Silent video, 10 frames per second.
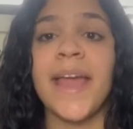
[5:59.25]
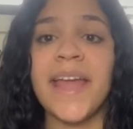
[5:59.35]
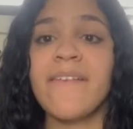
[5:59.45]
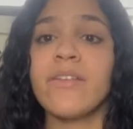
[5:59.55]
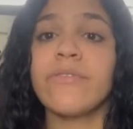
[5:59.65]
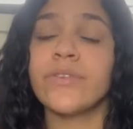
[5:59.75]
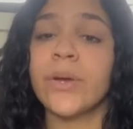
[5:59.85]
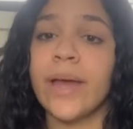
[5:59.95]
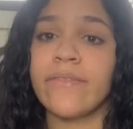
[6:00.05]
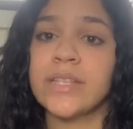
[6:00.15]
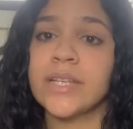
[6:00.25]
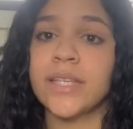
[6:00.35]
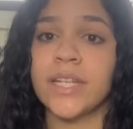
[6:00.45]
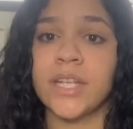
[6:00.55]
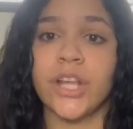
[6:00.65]
Even if you don't have a
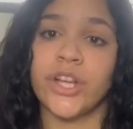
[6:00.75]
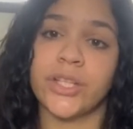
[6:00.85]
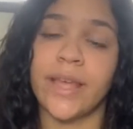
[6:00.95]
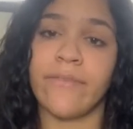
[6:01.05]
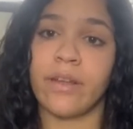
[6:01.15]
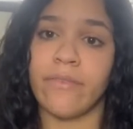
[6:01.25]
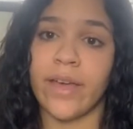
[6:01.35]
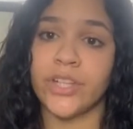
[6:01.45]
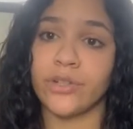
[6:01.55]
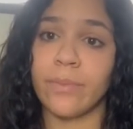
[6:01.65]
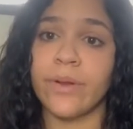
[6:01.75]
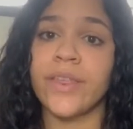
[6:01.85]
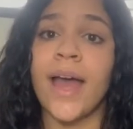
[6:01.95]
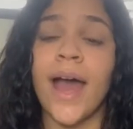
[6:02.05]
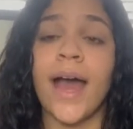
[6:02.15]
C-section and you're just having a vaginal birth,
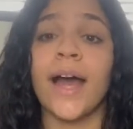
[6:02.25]
I